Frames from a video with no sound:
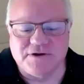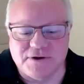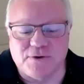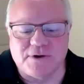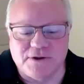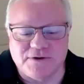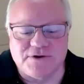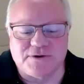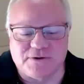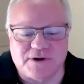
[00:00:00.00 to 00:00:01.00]
to do what you
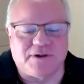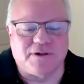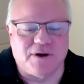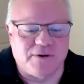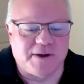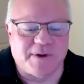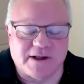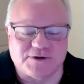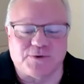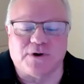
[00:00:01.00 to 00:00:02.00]
do, Chloe,
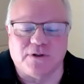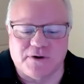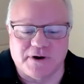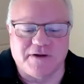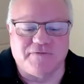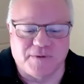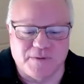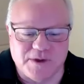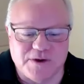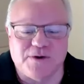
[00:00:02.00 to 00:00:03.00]
because we're learning
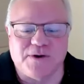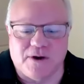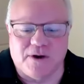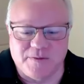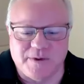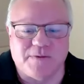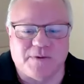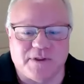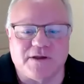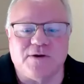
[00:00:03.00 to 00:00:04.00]
from you and all the
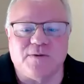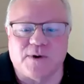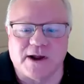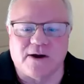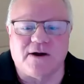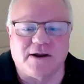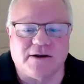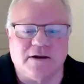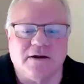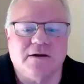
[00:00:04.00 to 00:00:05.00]
people that you bring
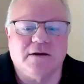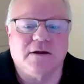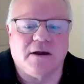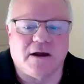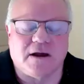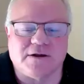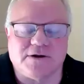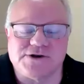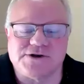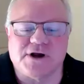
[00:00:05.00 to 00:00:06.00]
on
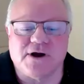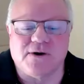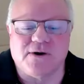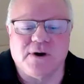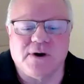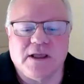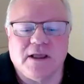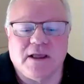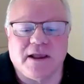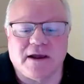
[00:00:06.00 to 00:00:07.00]
your show.
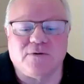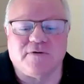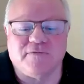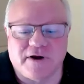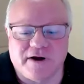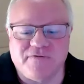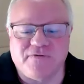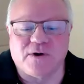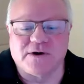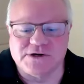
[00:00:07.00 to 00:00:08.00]
And we're very
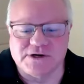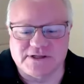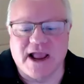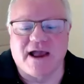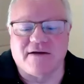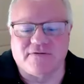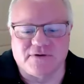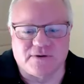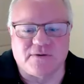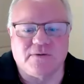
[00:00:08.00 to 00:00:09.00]
fortunate to have
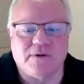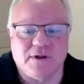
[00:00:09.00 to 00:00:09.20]
you